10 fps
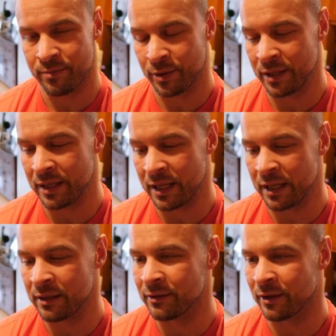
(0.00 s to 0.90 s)
putting
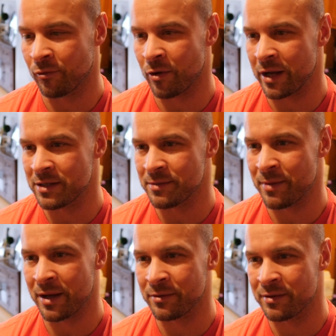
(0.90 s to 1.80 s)
in the right
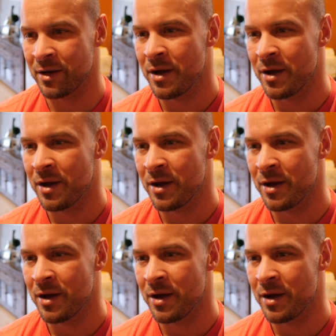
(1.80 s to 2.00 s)
amount,